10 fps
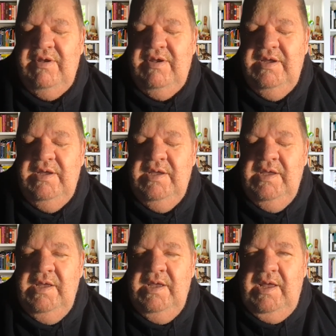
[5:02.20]
it,
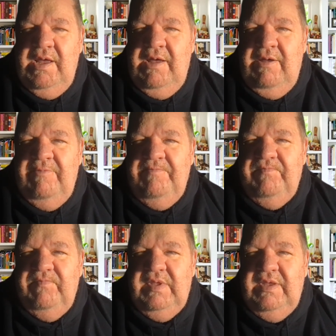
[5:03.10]
um,
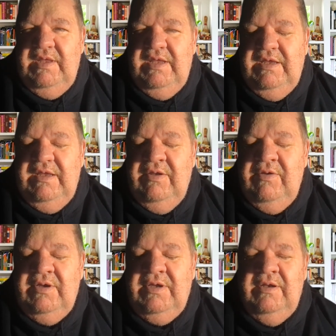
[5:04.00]
you're
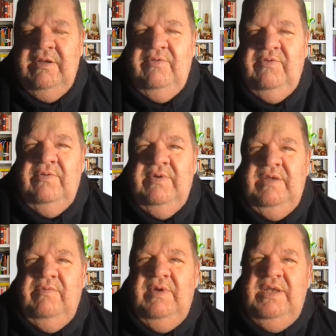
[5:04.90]
not going to do
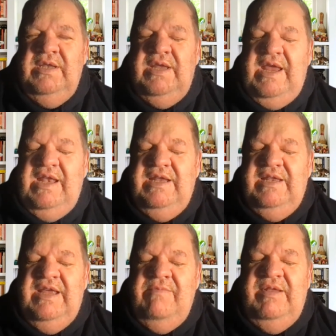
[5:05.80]
anyone any
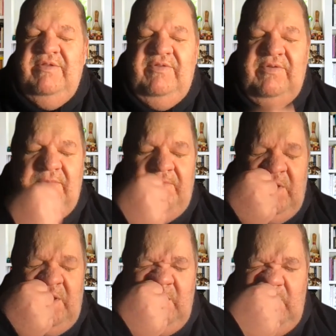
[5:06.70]
damage.
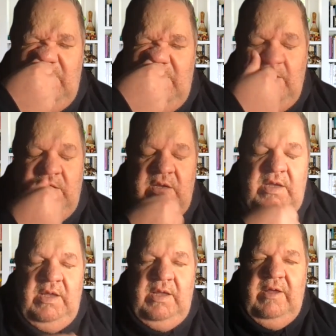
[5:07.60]
But
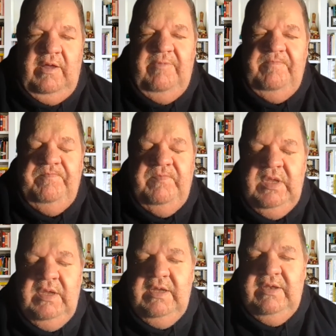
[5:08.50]
um,
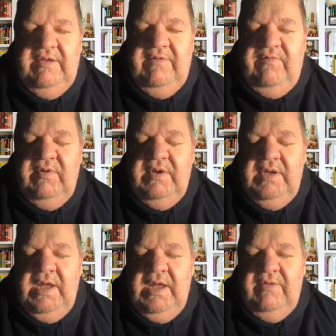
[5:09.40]
different
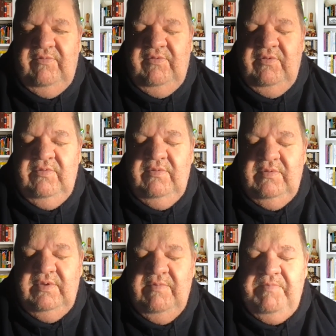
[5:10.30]
uh, to
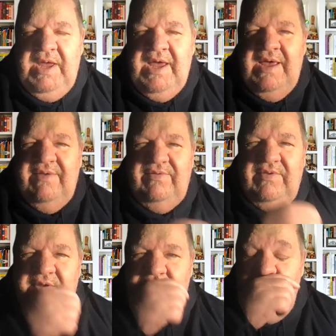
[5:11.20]
the
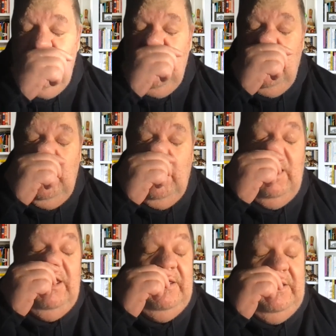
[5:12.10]
past,
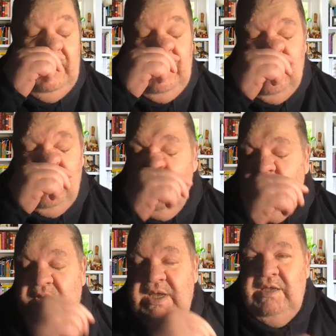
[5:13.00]
uh,
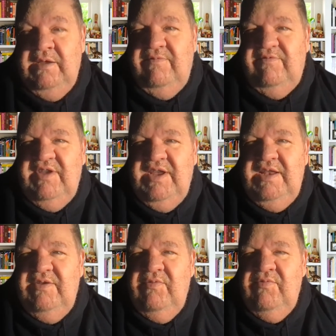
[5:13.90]
where you
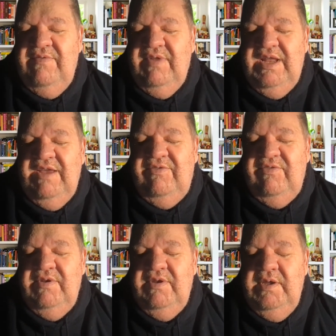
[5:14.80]
shared your
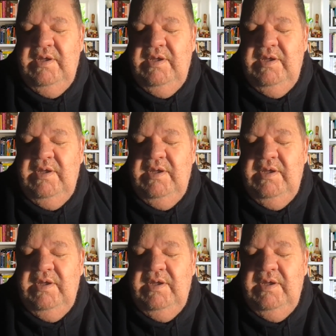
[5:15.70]
revelation,